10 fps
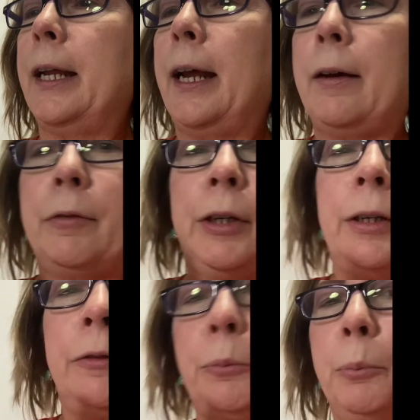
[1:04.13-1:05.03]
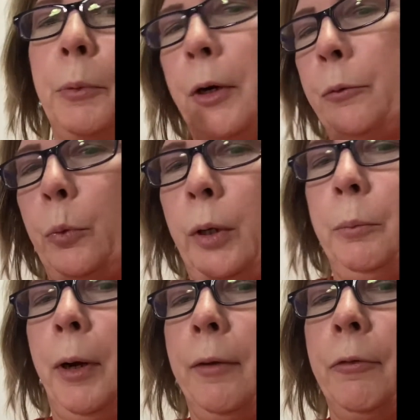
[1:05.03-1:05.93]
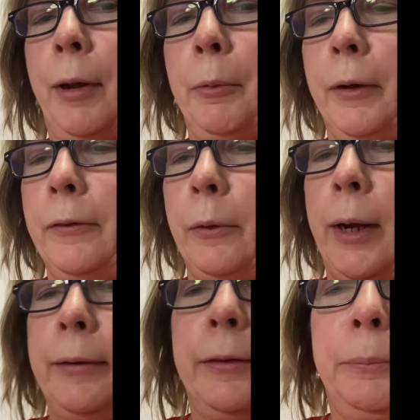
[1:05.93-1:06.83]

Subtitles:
have enough of one brown fabric, so I did